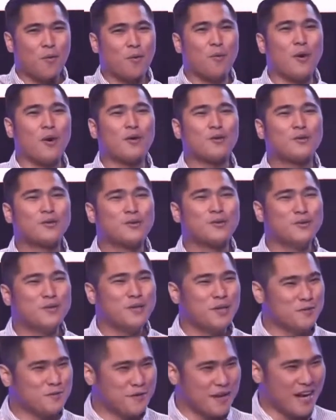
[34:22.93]
Walk through
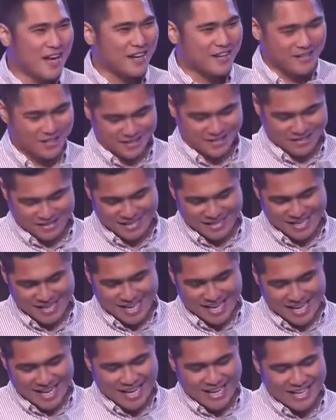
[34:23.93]
the fire.
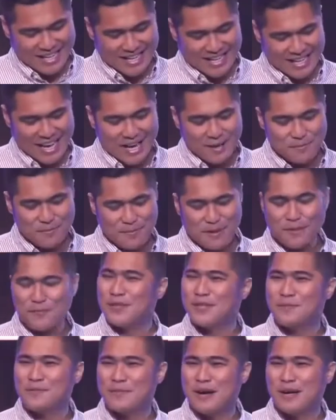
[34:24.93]
Climb
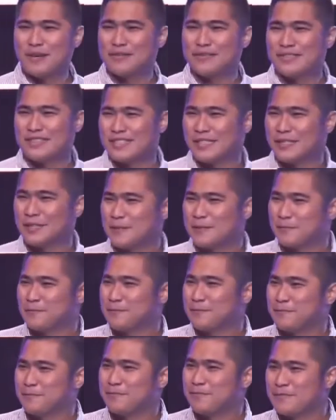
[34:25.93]
up the mountain.
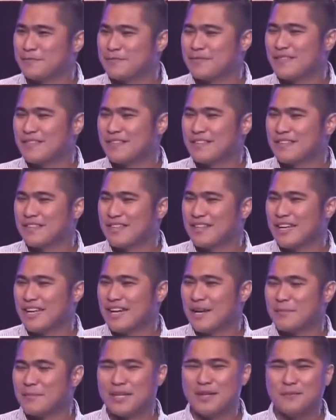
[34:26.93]

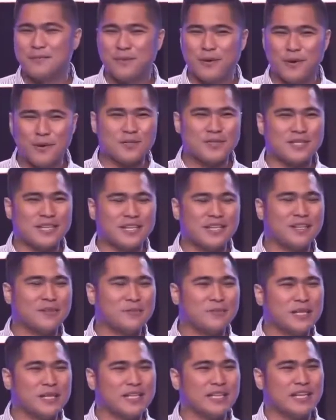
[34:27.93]
And I'm going to pause a little
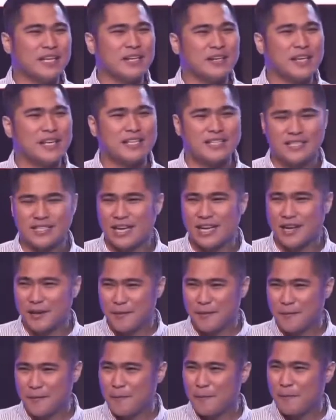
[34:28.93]
bit here and
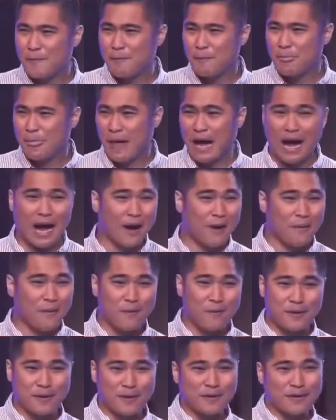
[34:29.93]
say,
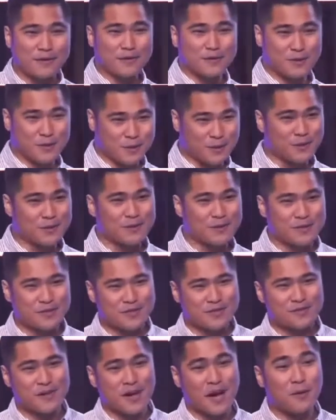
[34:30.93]
our
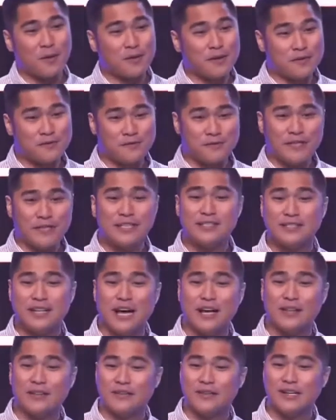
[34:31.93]
church, our feast
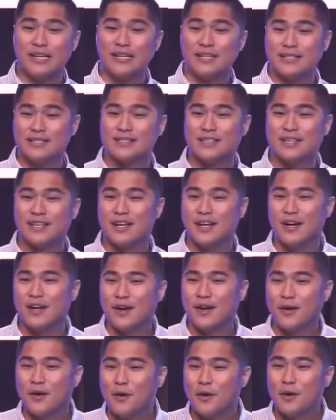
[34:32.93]
gatherings,
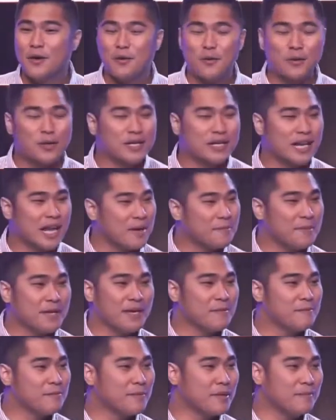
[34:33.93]
we're
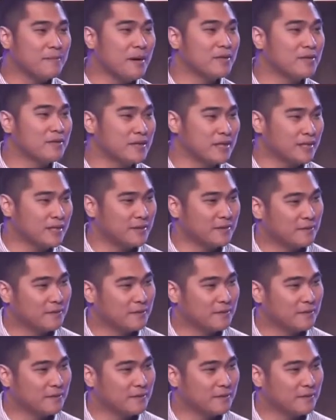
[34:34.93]
climbing up the mountain.